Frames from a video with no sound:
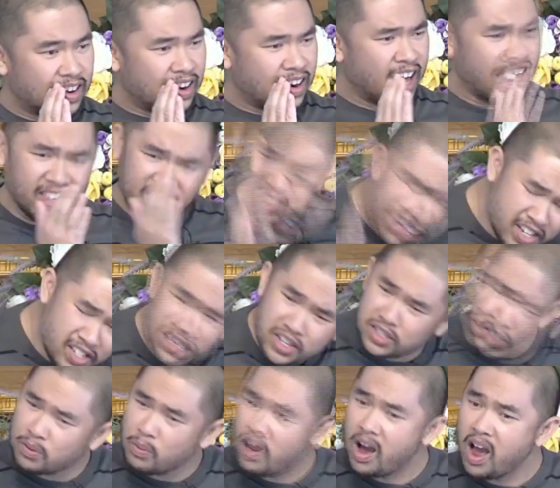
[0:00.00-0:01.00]
I think she's
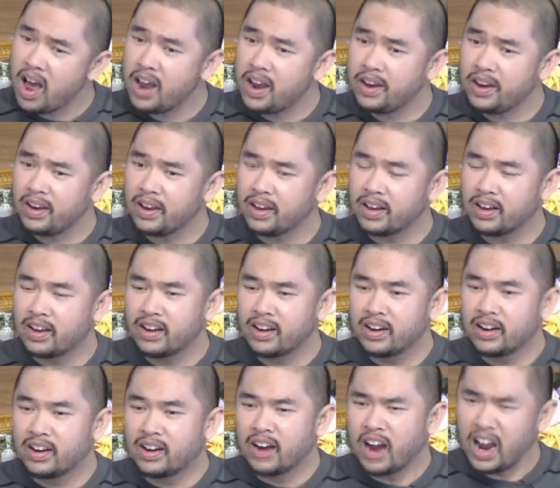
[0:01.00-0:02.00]
the one.
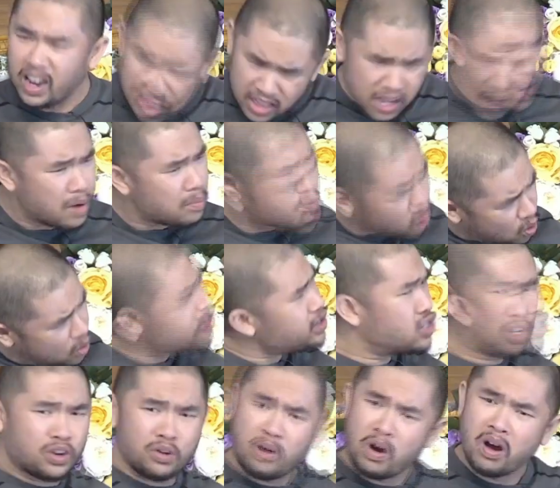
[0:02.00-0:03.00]
I think I'm going
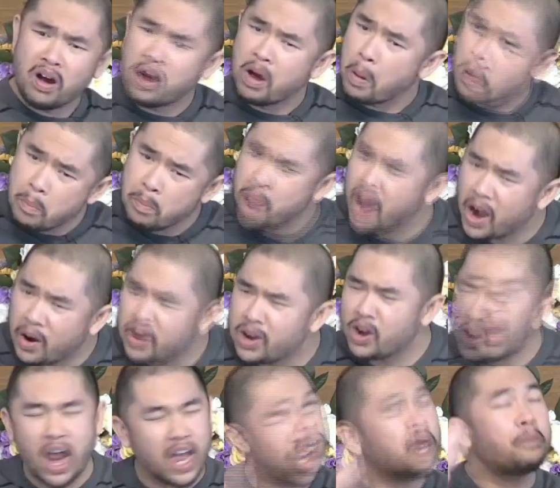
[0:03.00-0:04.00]
to marry her.
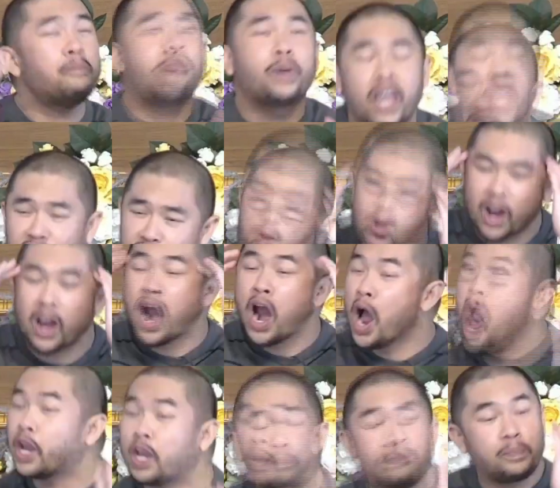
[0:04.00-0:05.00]
I can picture it.
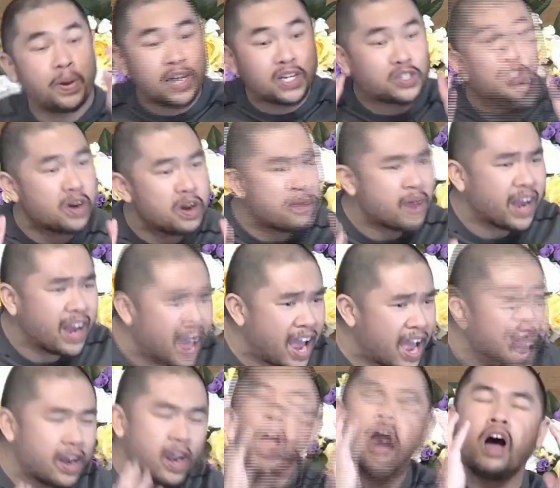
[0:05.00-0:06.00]
I can picture it in my
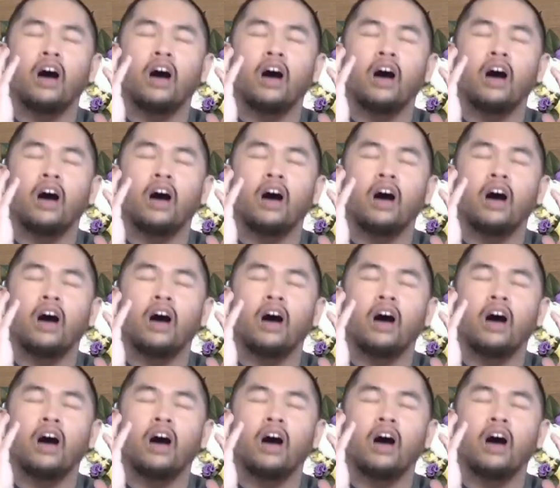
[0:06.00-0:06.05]
head. I